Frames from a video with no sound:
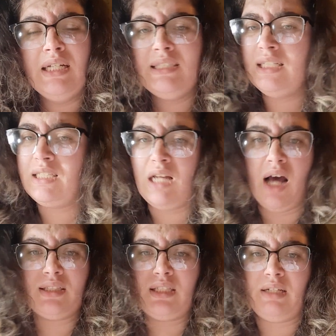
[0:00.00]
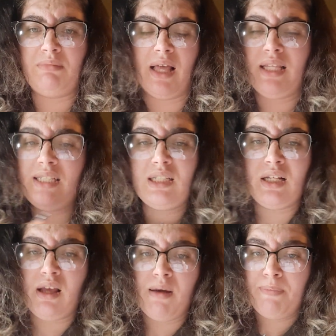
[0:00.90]
does not seem, at least
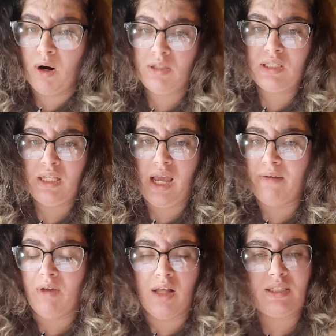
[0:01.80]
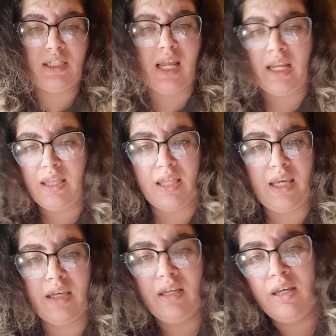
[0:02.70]
personally, I have not seen
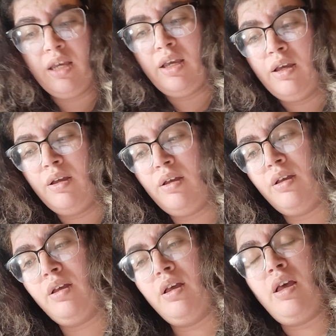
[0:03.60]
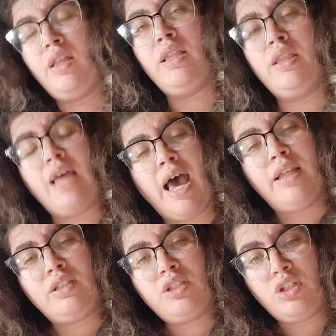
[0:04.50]
anything
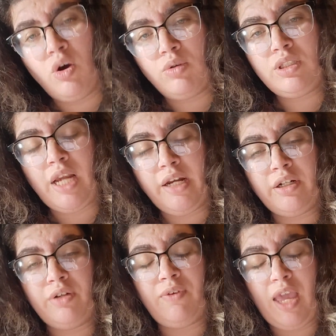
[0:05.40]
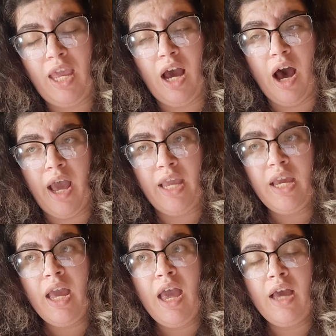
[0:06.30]
that shows generative AI
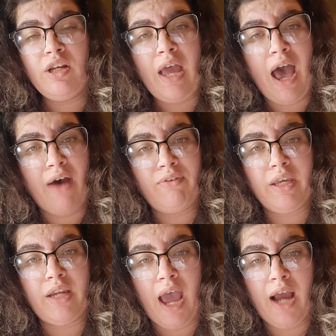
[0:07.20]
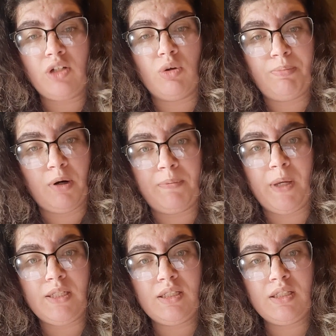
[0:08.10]
having an actual
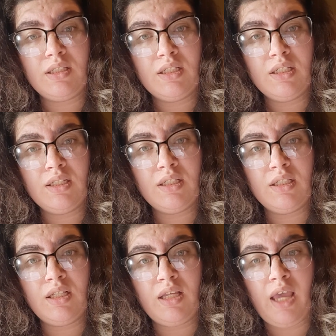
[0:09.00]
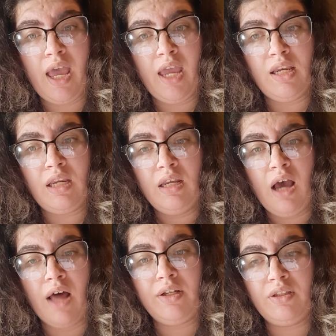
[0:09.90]
purpose. And
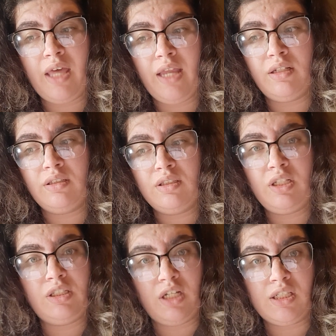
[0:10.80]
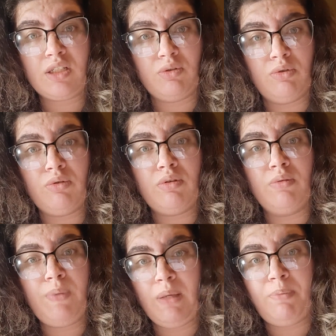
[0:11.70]
other than to just screw
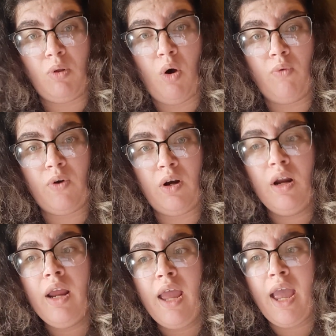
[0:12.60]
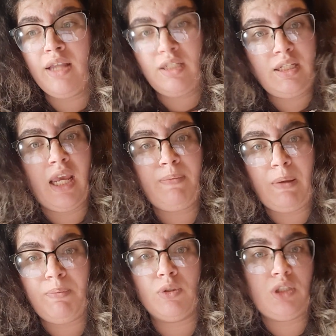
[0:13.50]
people over and to take
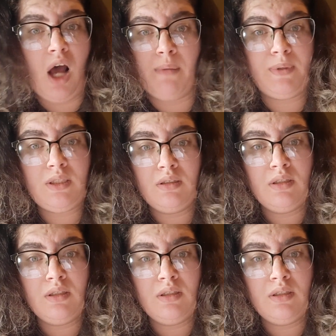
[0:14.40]
people's jobs.